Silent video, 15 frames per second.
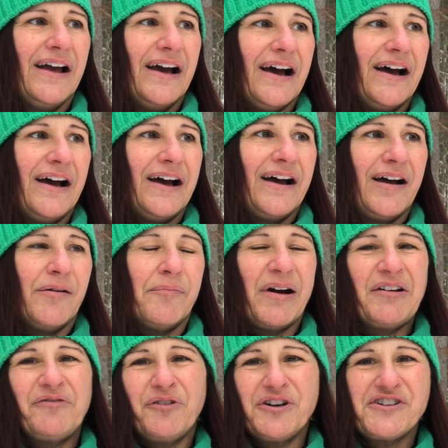Um,
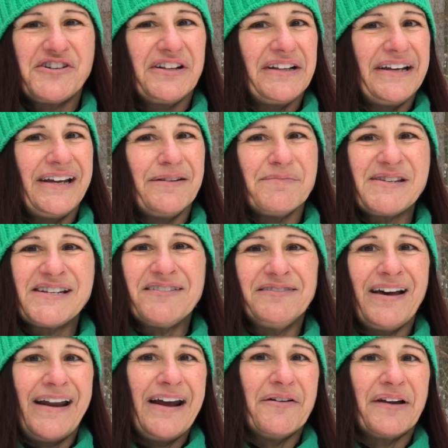unfortunately, I'm still
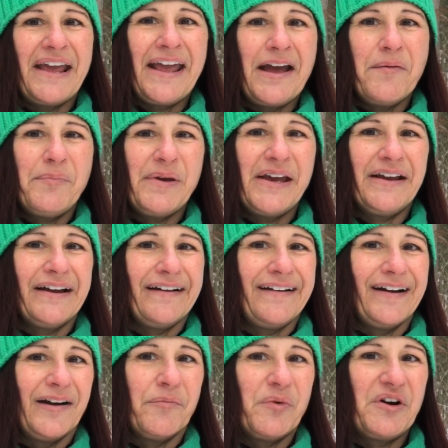not out camping.
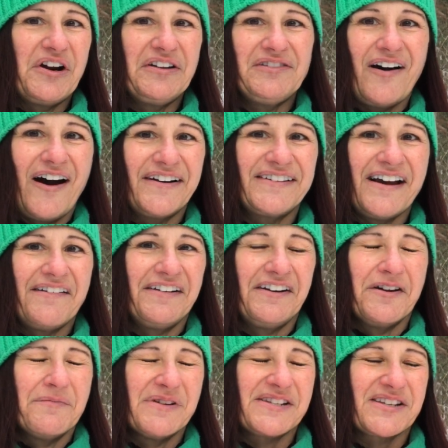Um, we're on lockdown
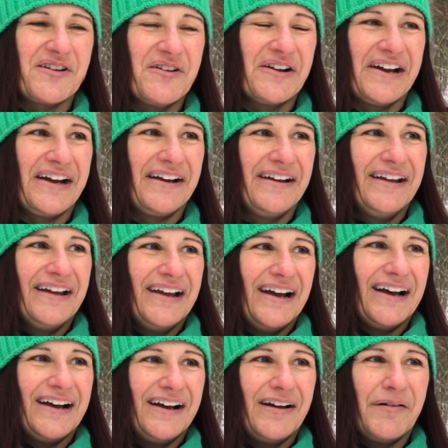here in Muskoka
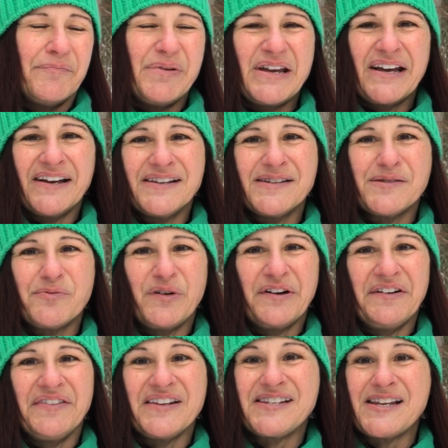um, because
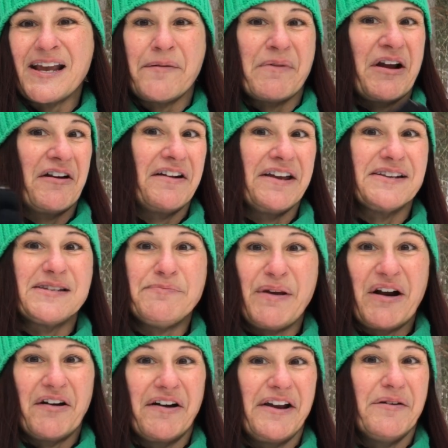we're in the same area as
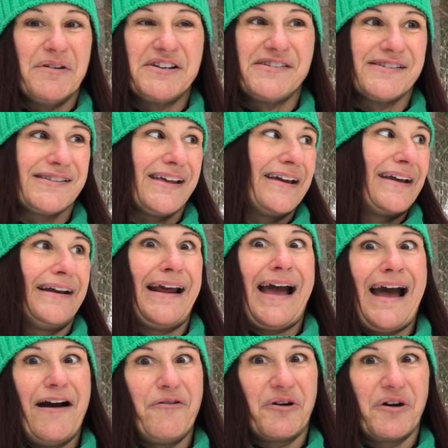Barrie, which is like an
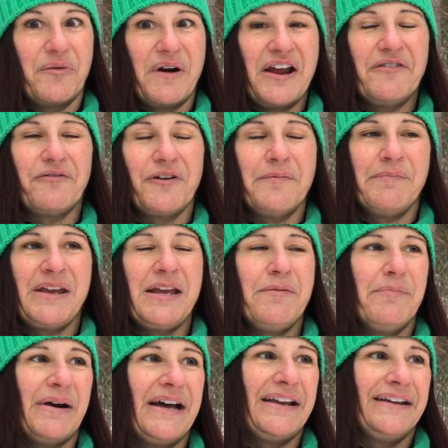hour away from me,
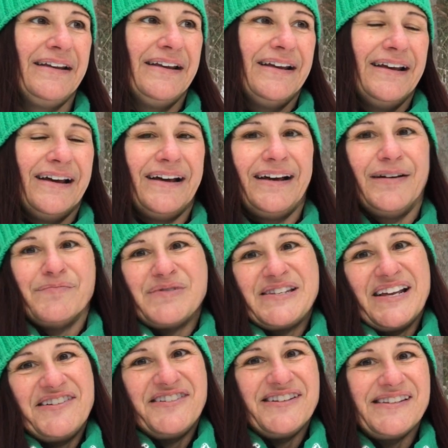but um,
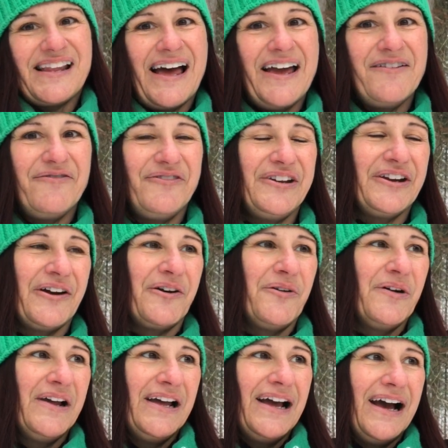such is life, you know.
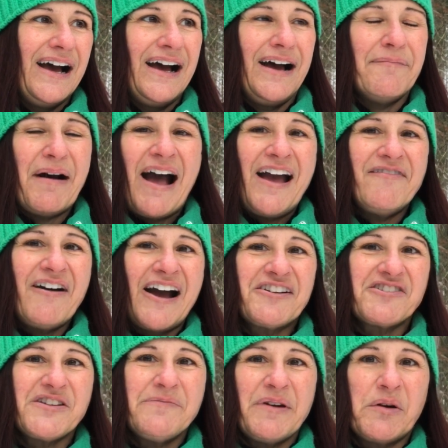Um, I've
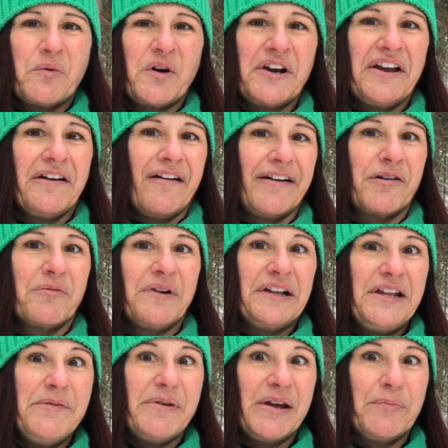actually been working on a
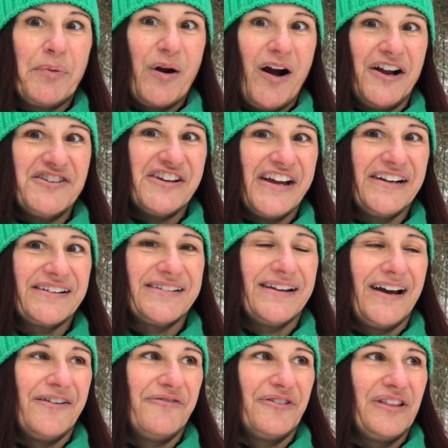really big project
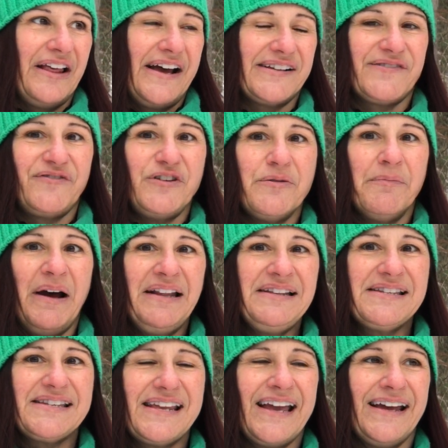uh, for the last few
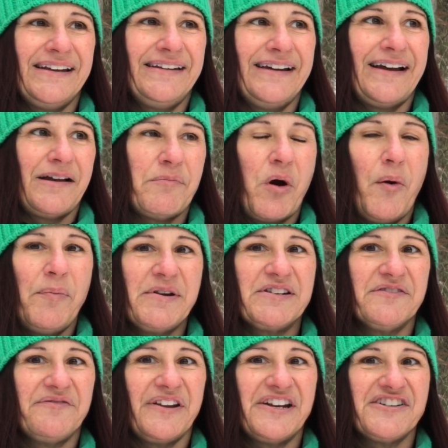months, and uh, I'm hoping
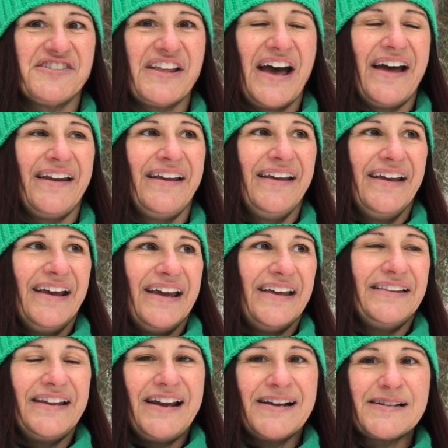to finish that
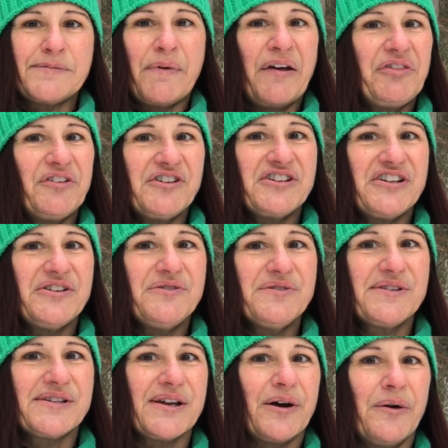in the next month or two.
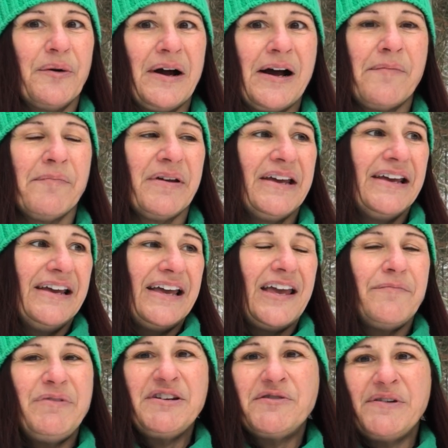So um,
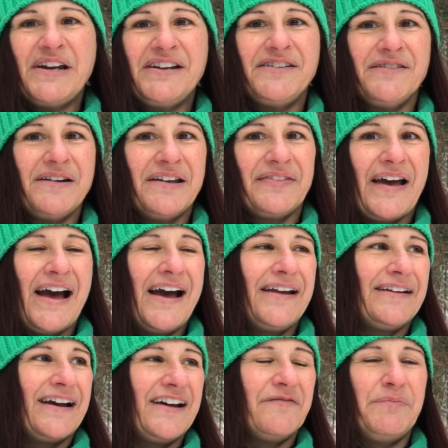in between doing that,
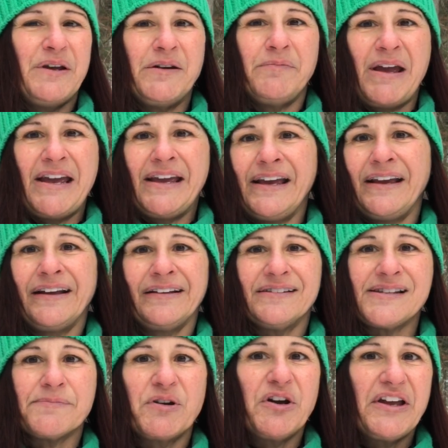I've been making
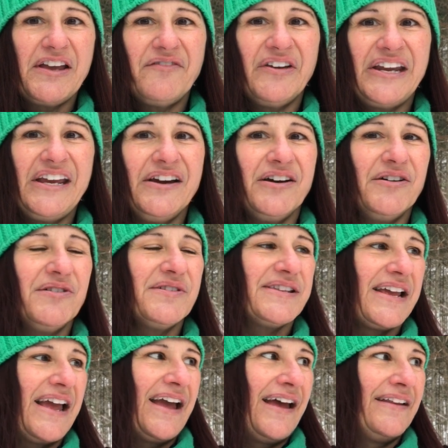some cooking videos
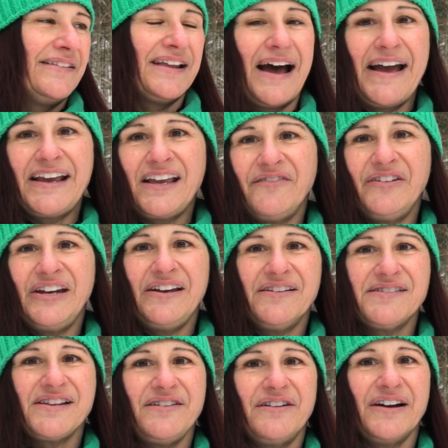and the hiking
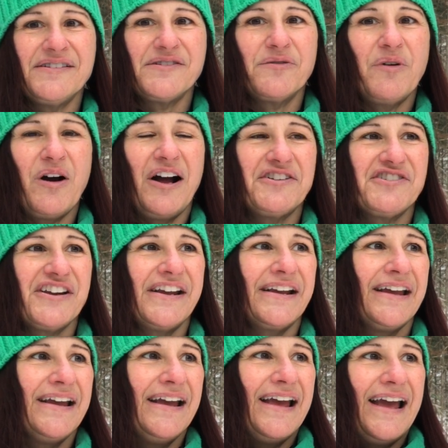videos that you guys are watching,
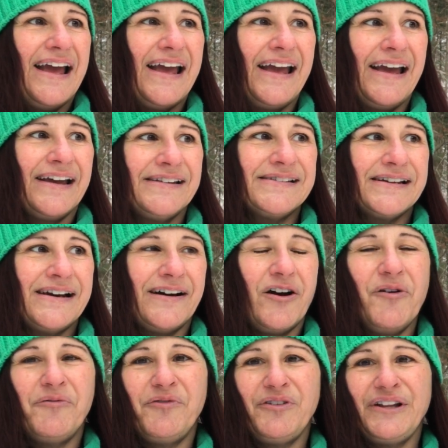and uh,
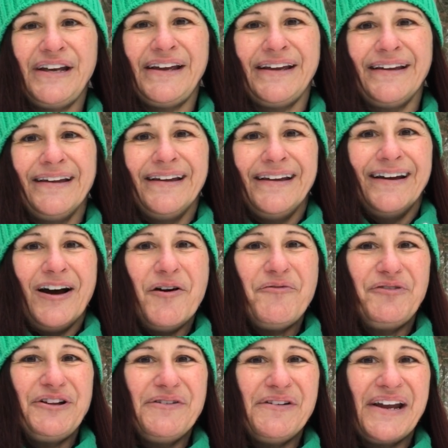hopefully,
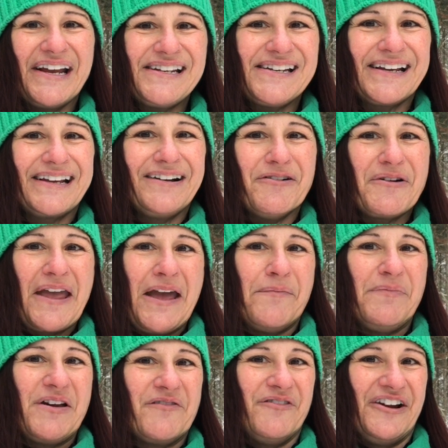hopefully we get to go
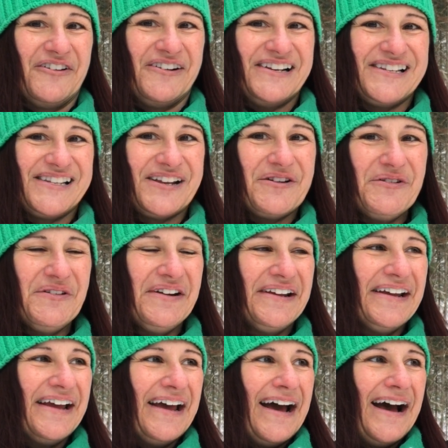camping very soon.
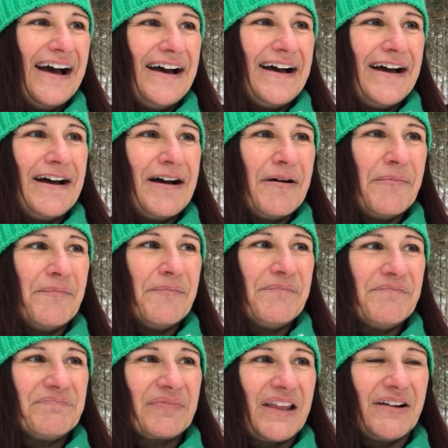
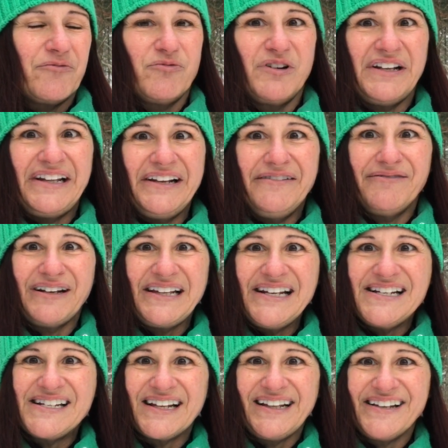Um, really, really
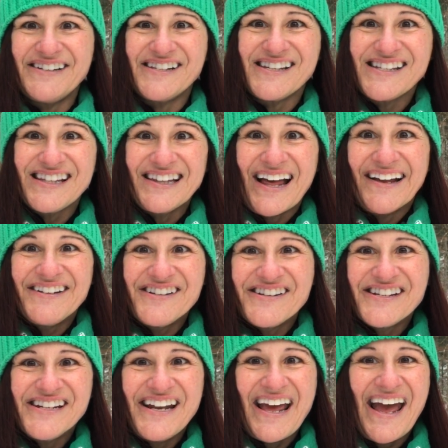delicious lunch
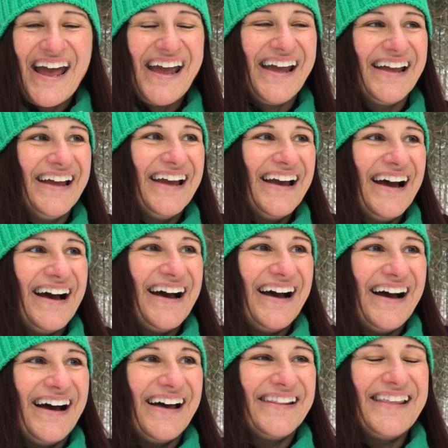today.
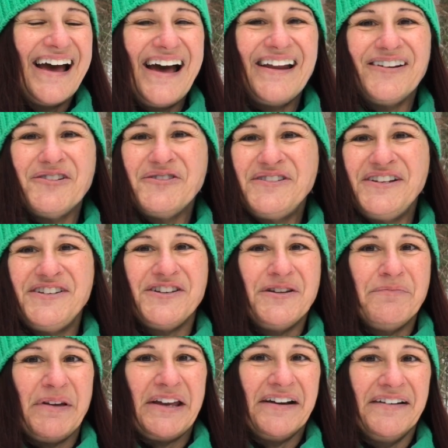Uh, that O T G
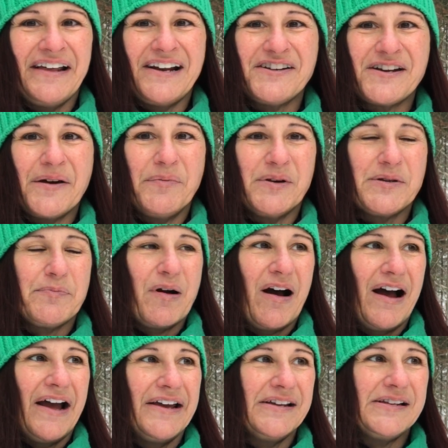meal, that shepherd's
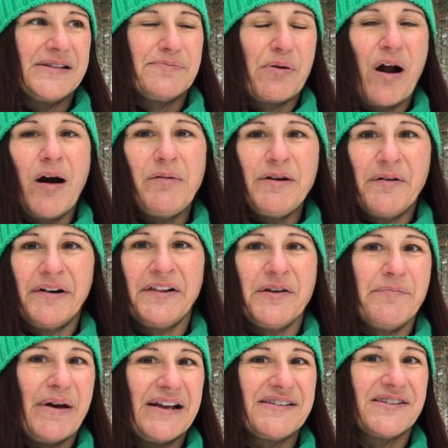pie, is probably one of the
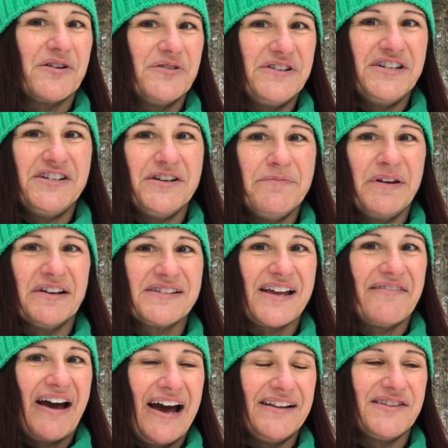best O T G meals
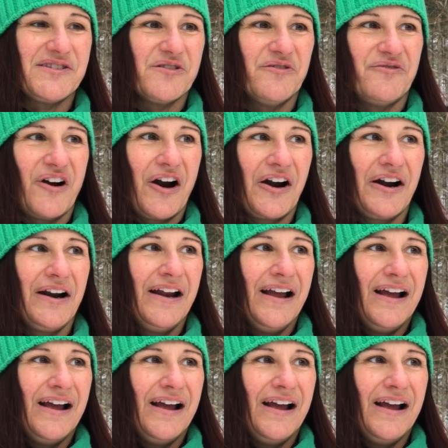I've had so far.